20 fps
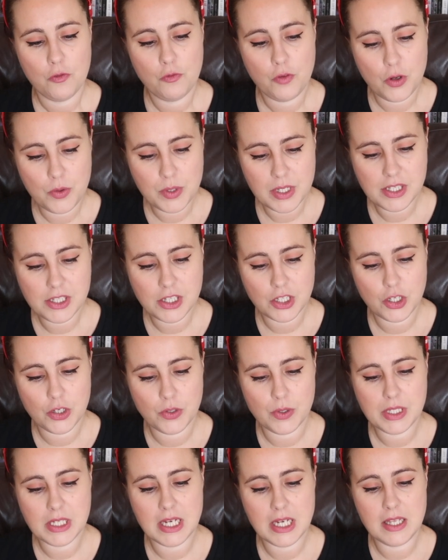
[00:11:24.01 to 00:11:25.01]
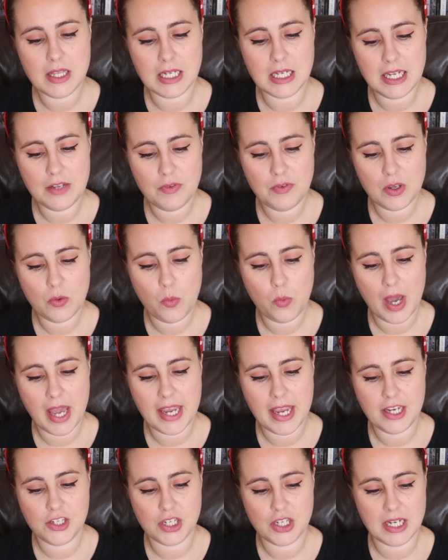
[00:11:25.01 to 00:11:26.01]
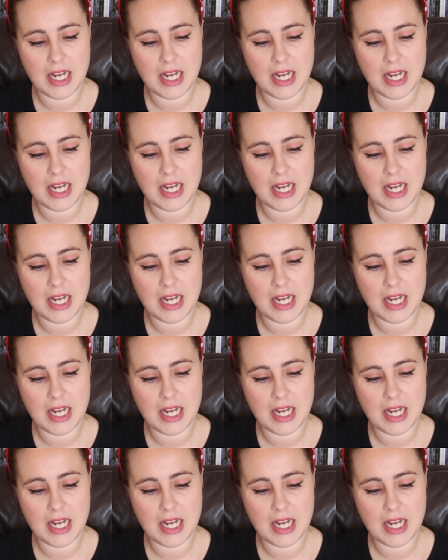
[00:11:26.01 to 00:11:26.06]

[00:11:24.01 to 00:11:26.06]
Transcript: Food insecurity, the living wage,